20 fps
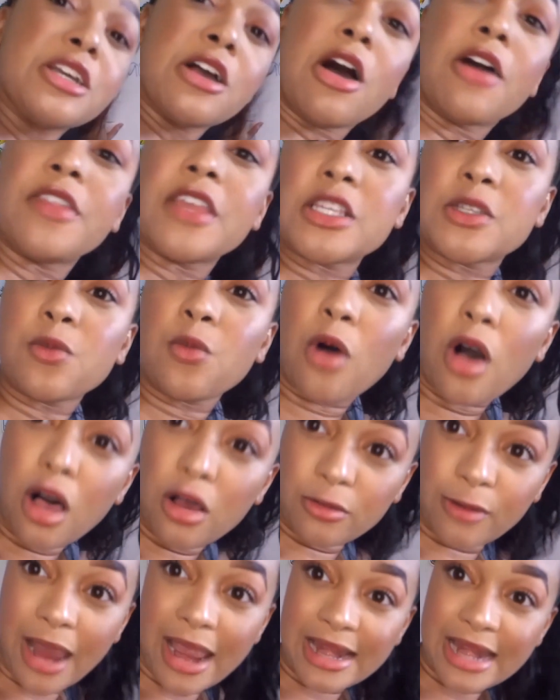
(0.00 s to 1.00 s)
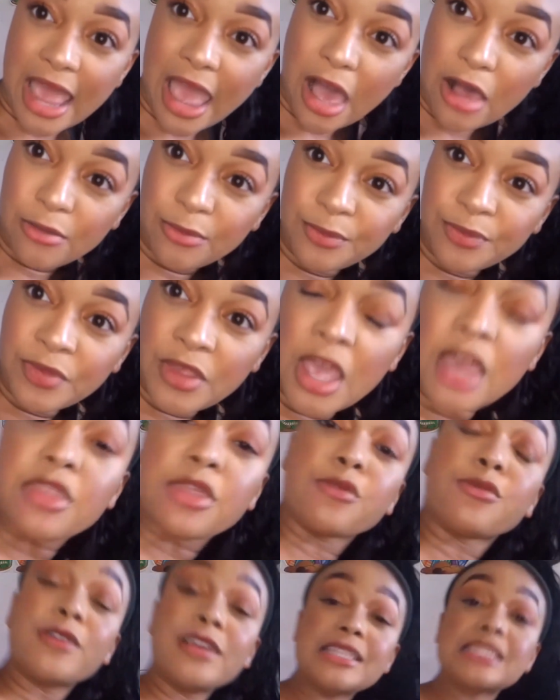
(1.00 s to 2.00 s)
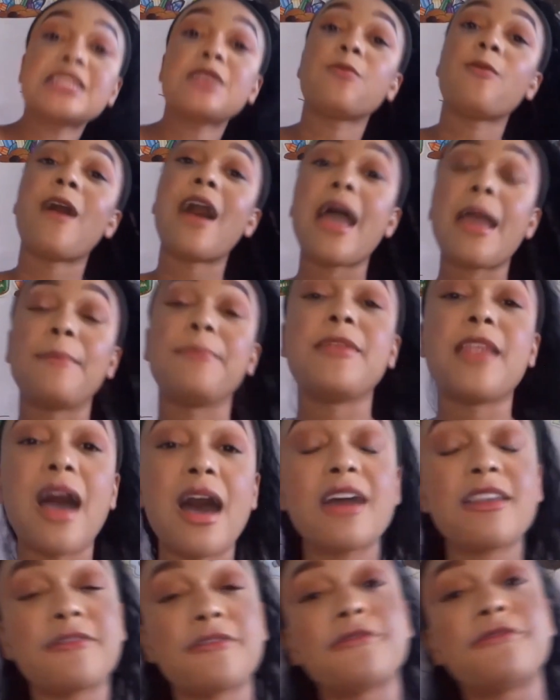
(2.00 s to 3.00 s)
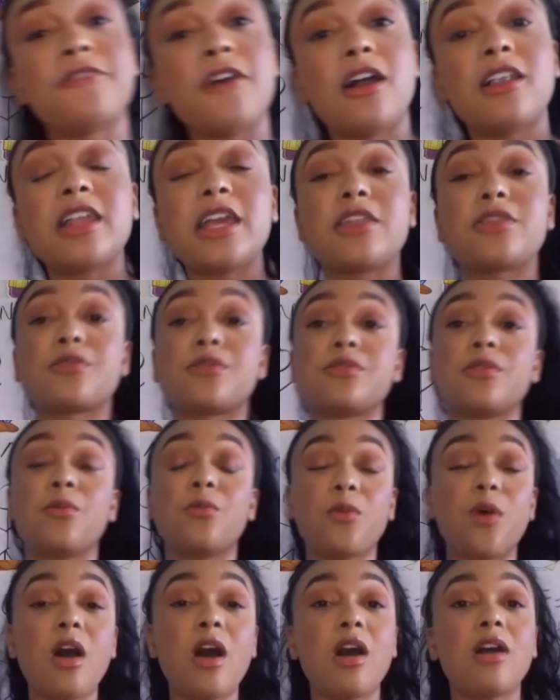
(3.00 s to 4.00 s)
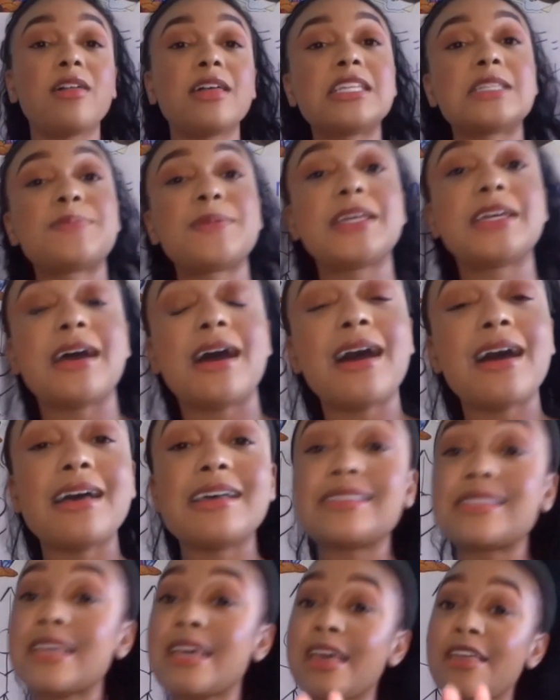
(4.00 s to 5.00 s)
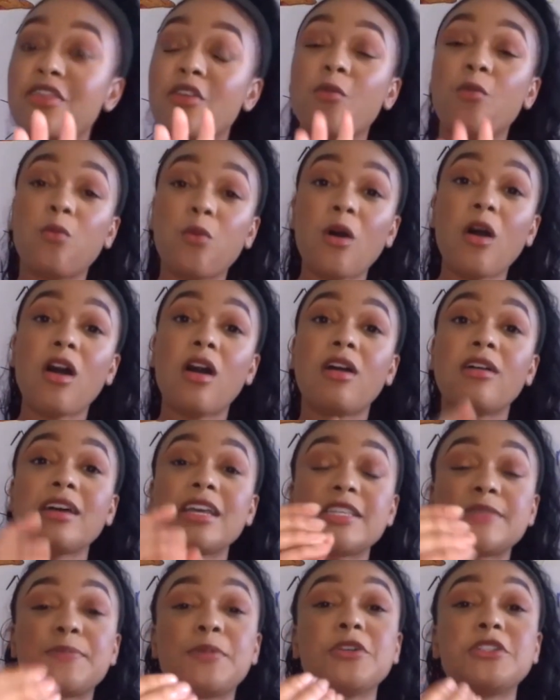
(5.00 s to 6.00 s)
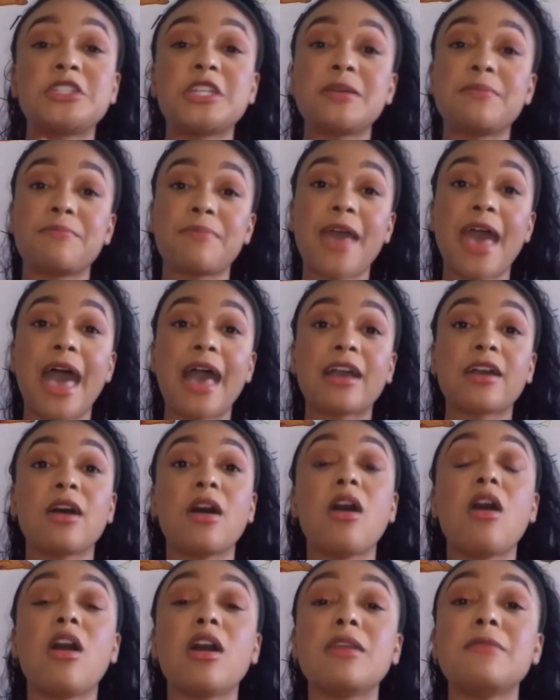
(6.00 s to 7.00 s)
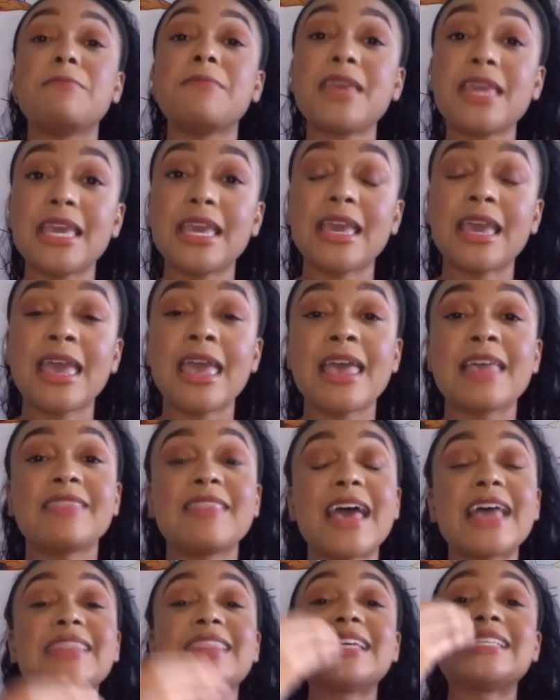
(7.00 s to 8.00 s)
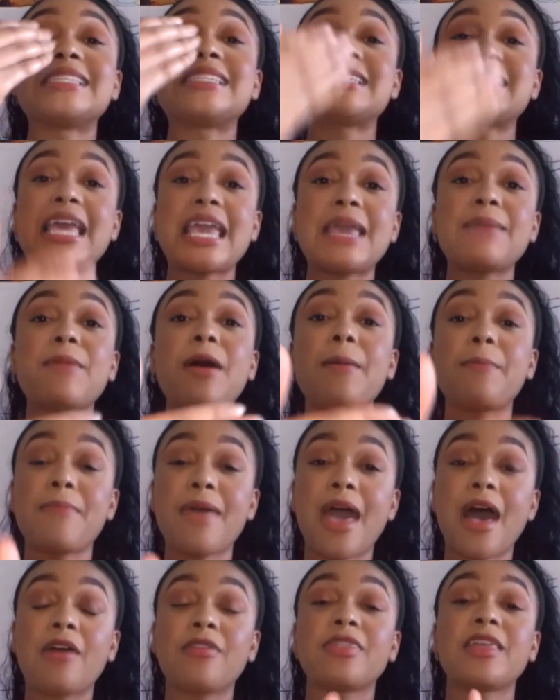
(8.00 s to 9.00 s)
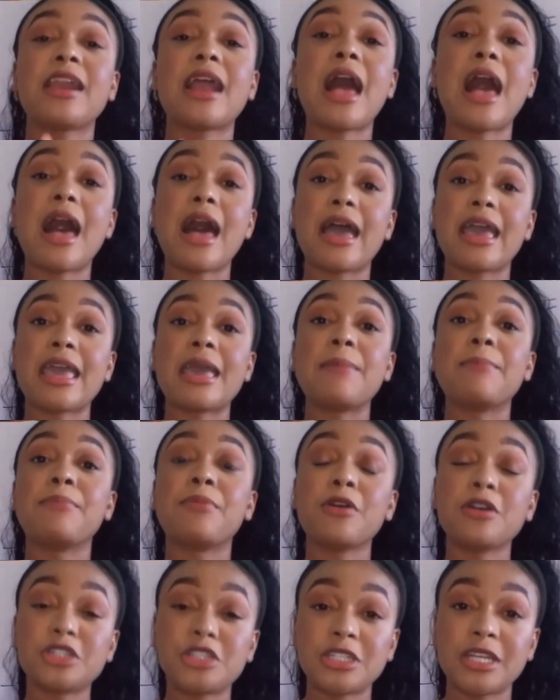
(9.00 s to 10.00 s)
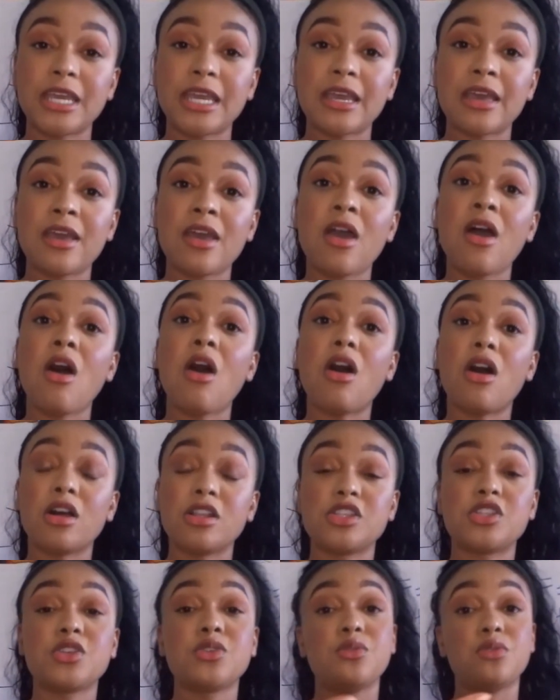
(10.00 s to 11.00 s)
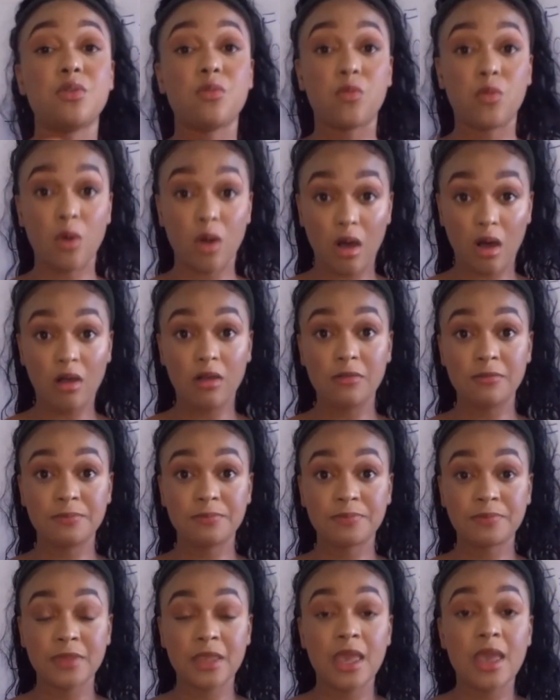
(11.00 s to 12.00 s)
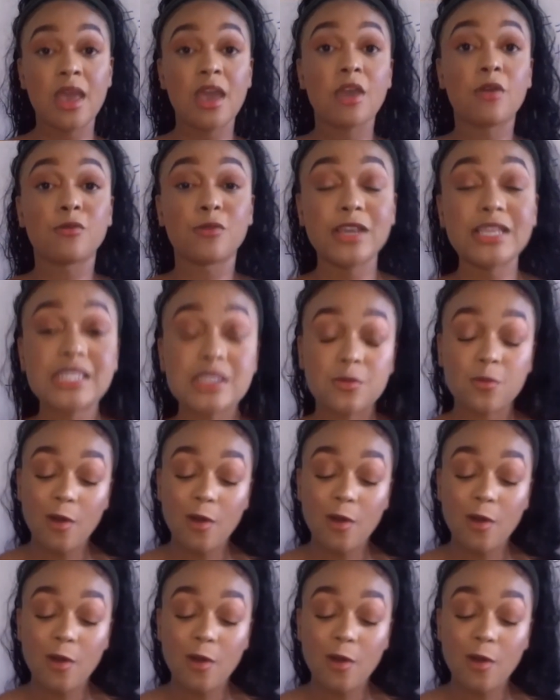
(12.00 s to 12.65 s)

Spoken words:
on this wall right now, the reason why I'm not falling through the wall is because the wall is pushing back on me the same amount that I am pushing onto the wall. Reason